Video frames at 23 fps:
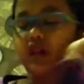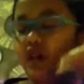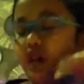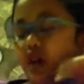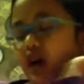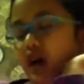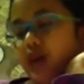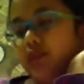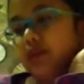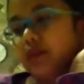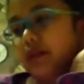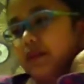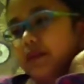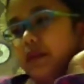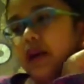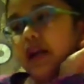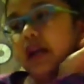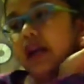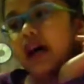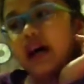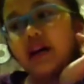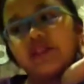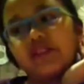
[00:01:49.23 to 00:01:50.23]
I'm gonna
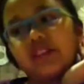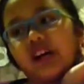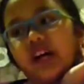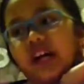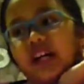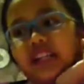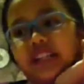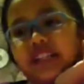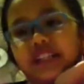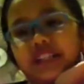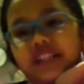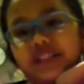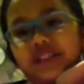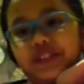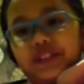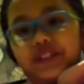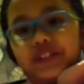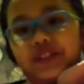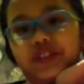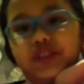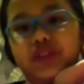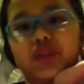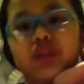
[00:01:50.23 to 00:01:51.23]
have the idea
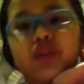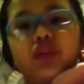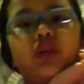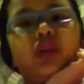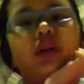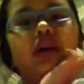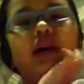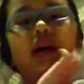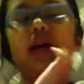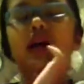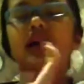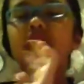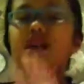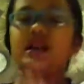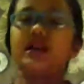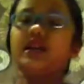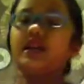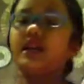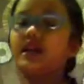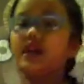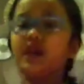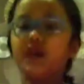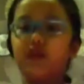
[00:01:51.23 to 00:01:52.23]
too.
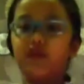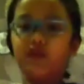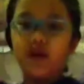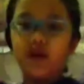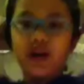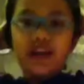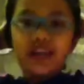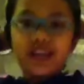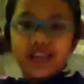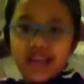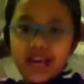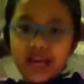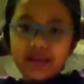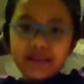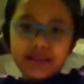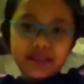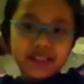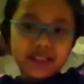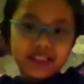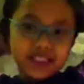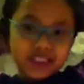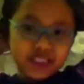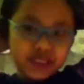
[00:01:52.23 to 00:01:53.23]
And one game
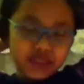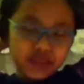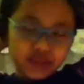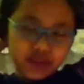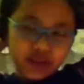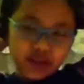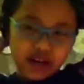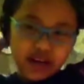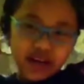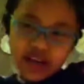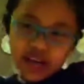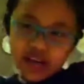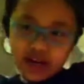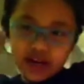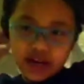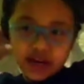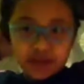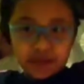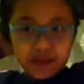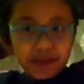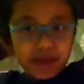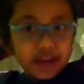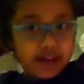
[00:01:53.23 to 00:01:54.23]
is you do a hair
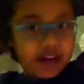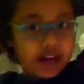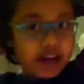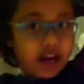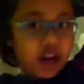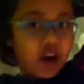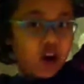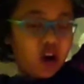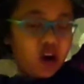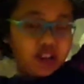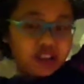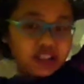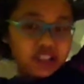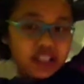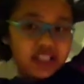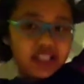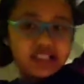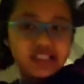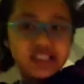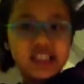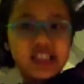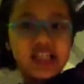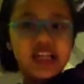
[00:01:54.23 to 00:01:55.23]
braiding
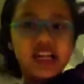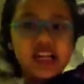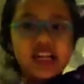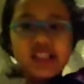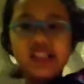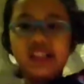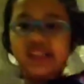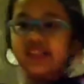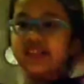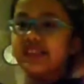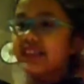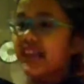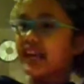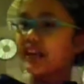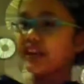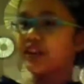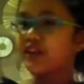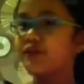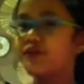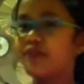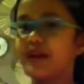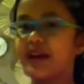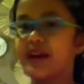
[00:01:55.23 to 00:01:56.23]
contest. So it's like you
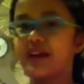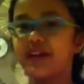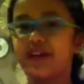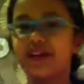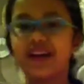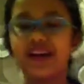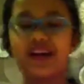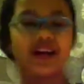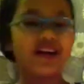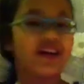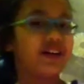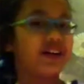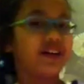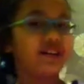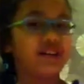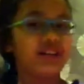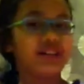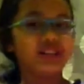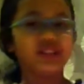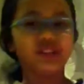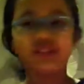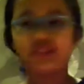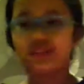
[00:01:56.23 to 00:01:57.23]
braid your hair
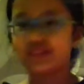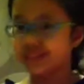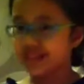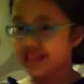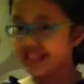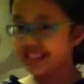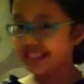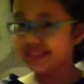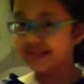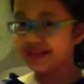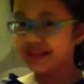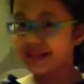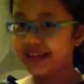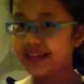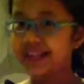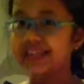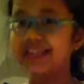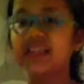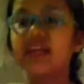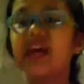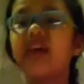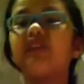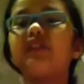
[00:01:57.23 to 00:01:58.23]
into a nice way and
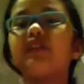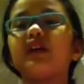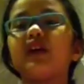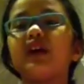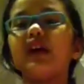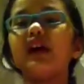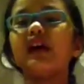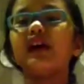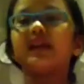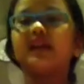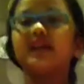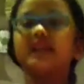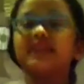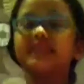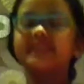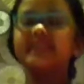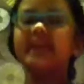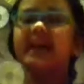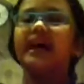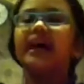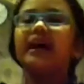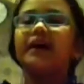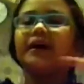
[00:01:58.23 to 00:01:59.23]
stuff.
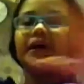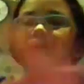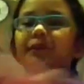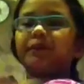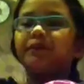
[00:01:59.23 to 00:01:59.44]
Yeah.